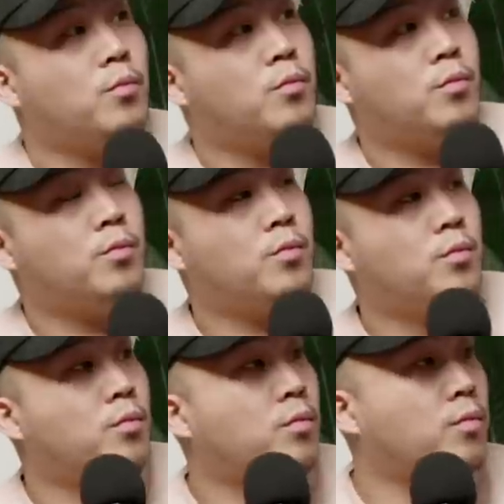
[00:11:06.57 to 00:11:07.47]

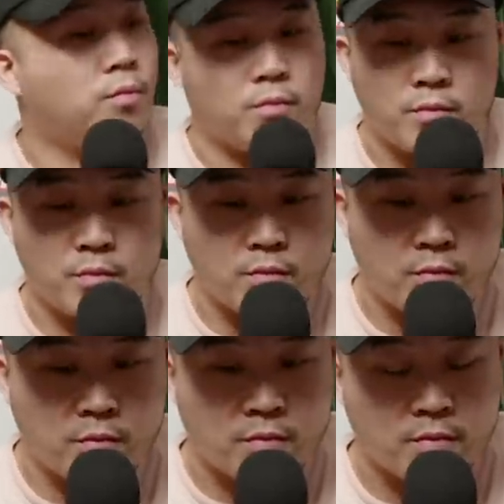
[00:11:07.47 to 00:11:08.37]

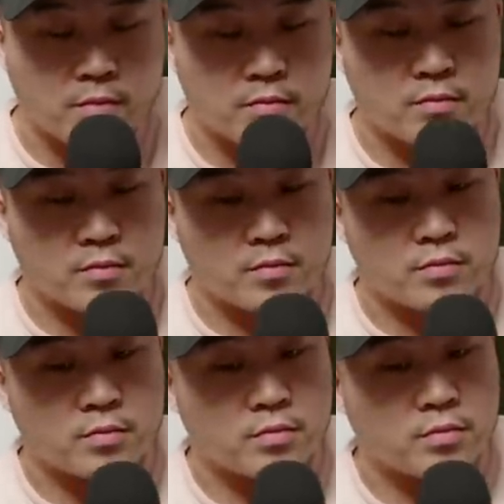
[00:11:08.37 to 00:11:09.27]

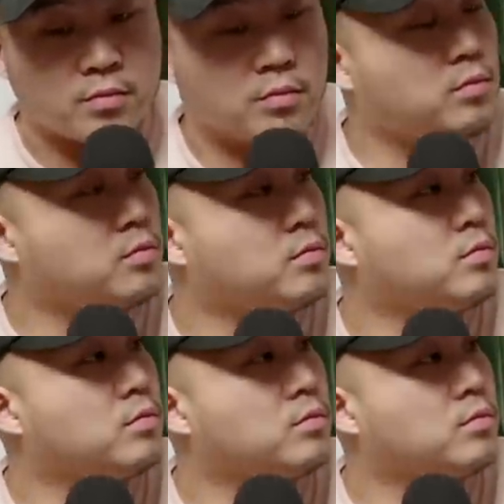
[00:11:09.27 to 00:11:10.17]

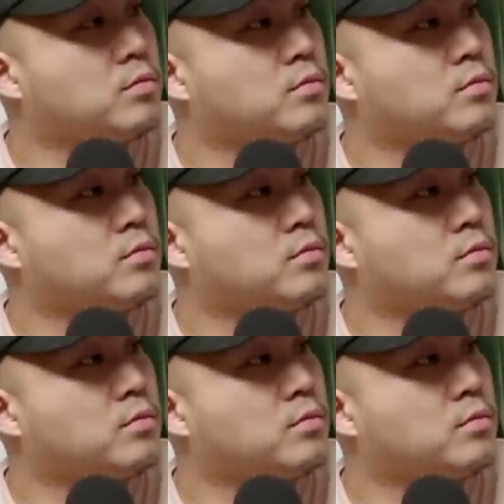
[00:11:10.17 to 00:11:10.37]
[no speech]